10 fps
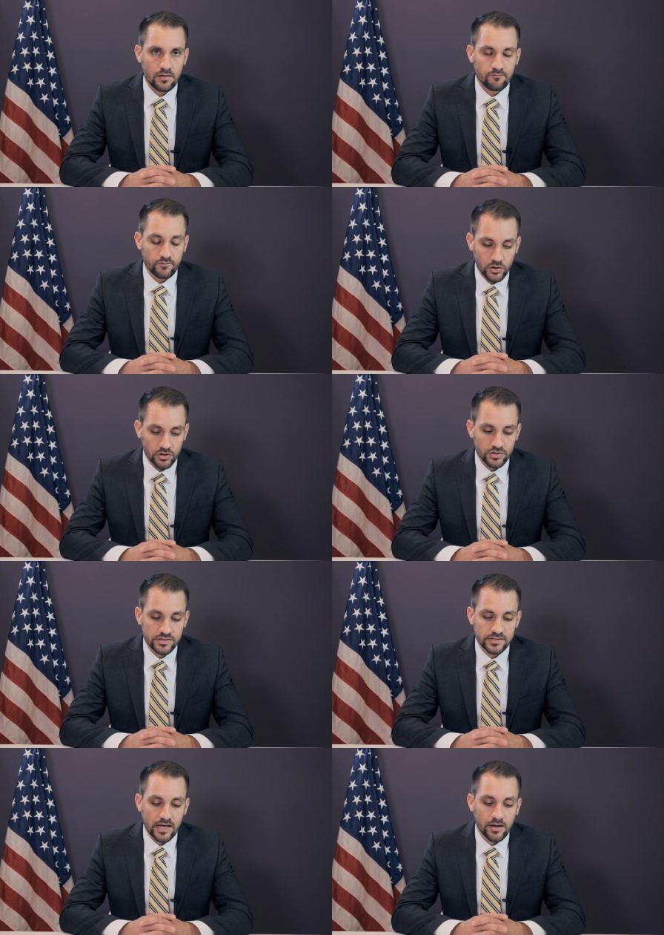
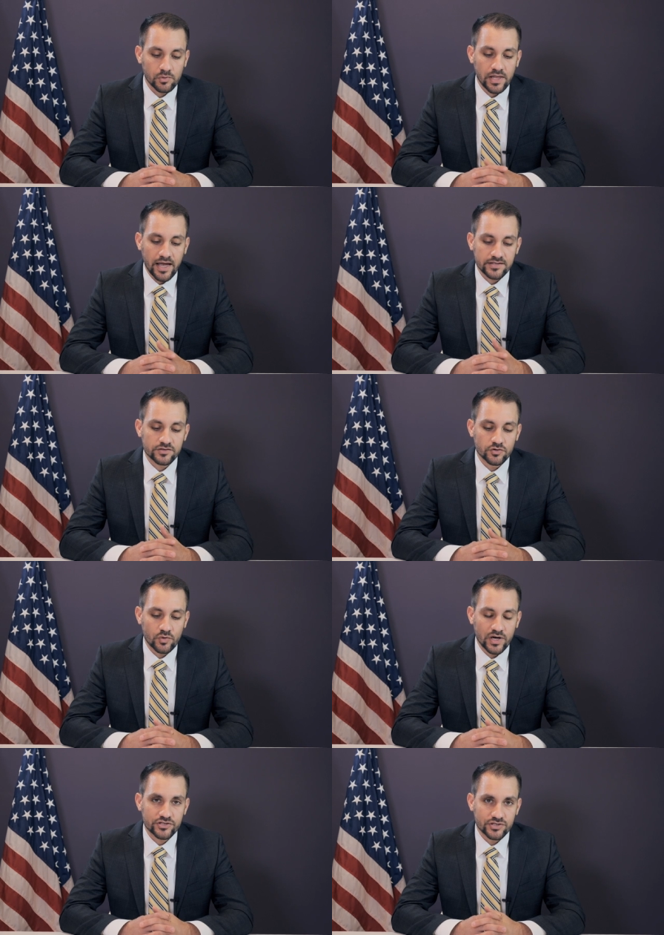First, I will ask you
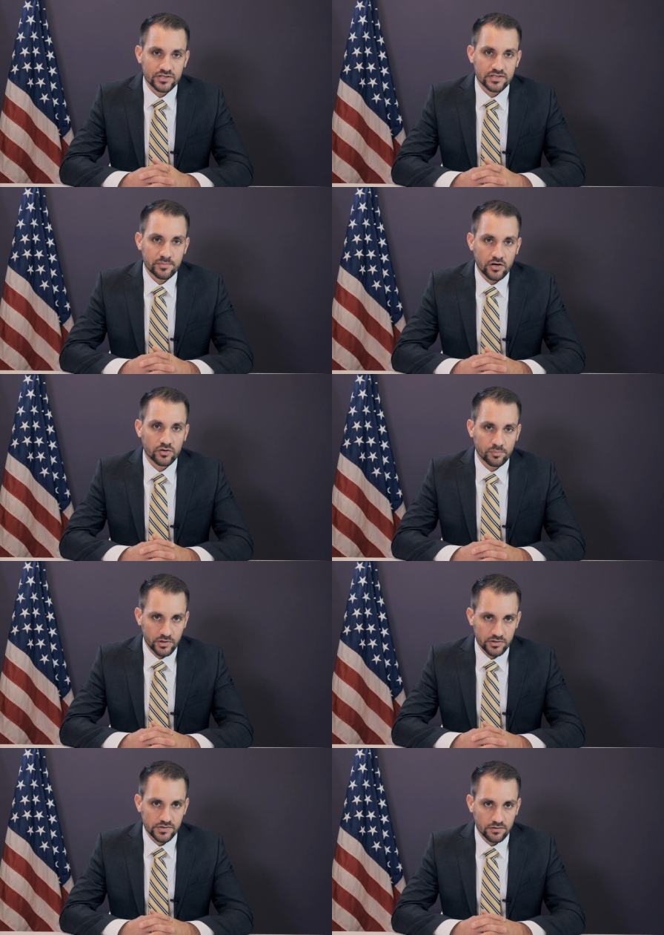questions about your
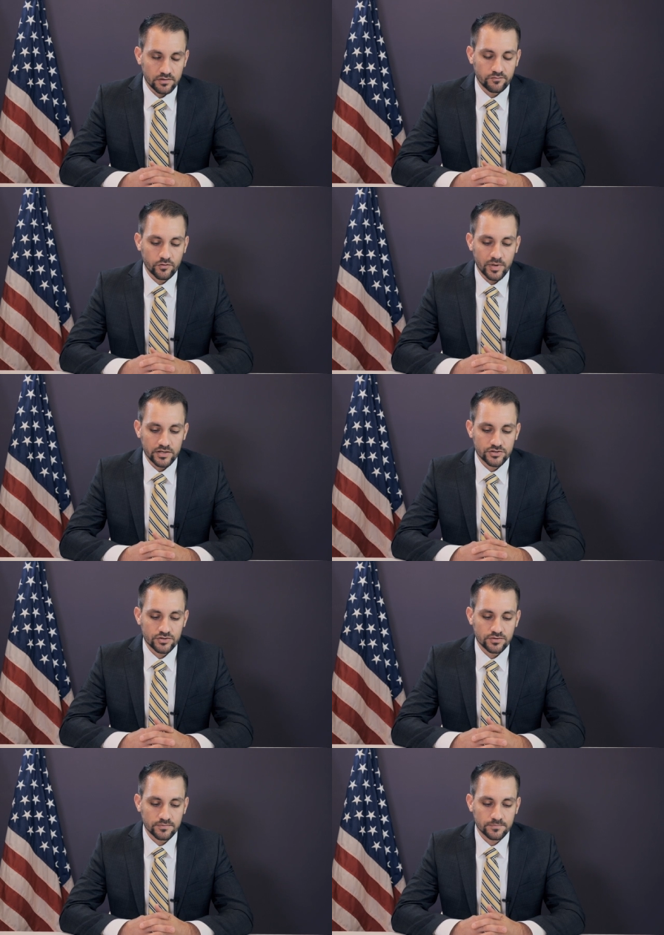personal
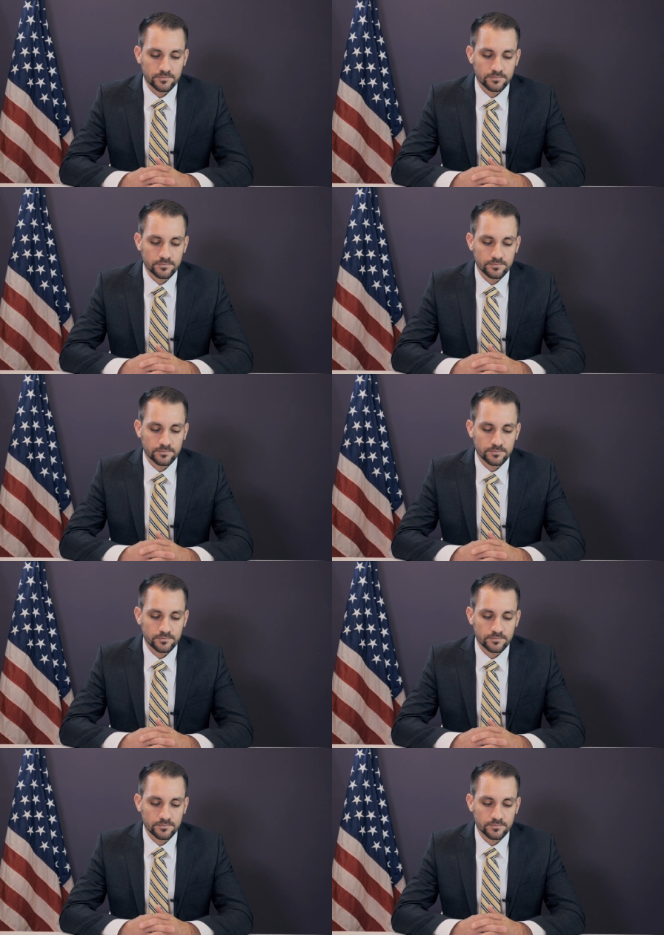information.